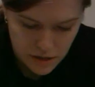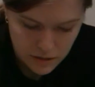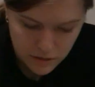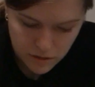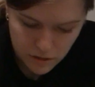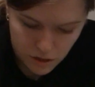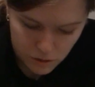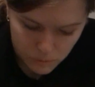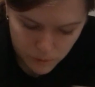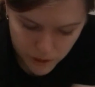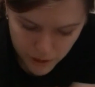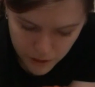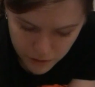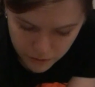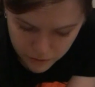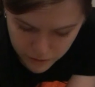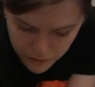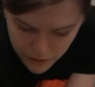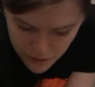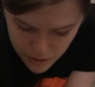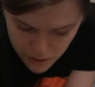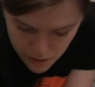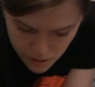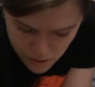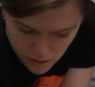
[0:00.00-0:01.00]
there's Darwinia
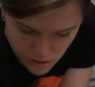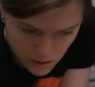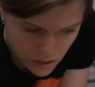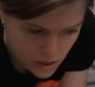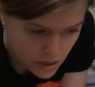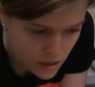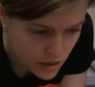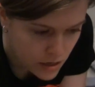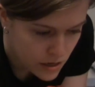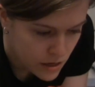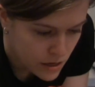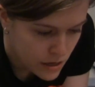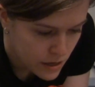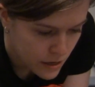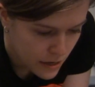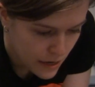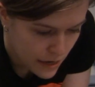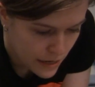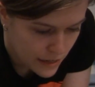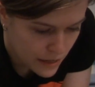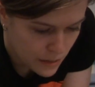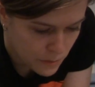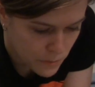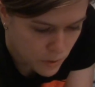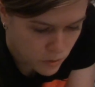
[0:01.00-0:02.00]
in there.
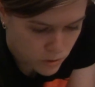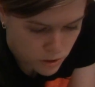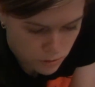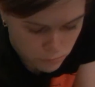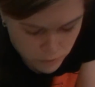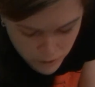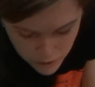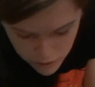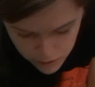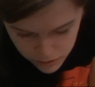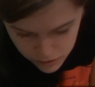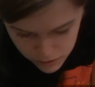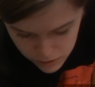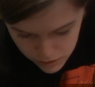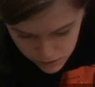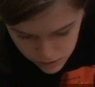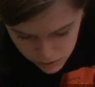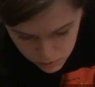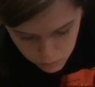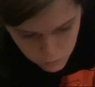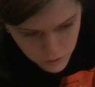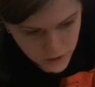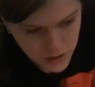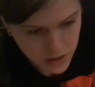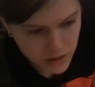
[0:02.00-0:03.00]
And then Multiwinia,
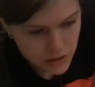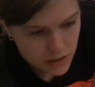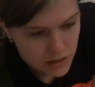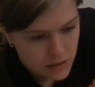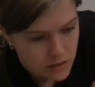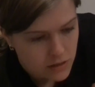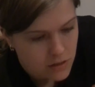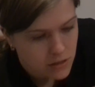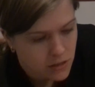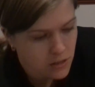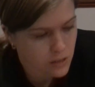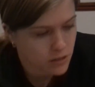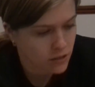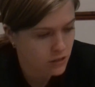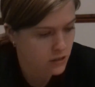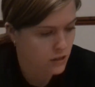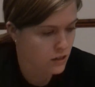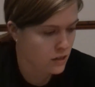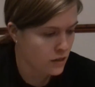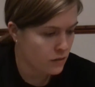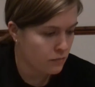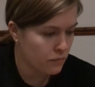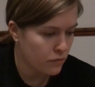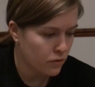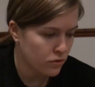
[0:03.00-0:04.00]
which is the
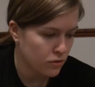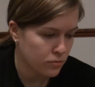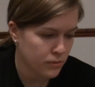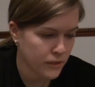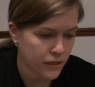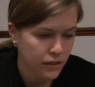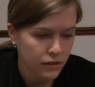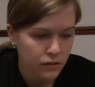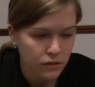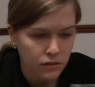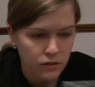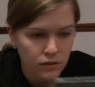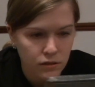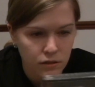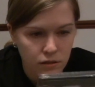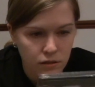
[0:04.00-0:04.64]
multiplayer.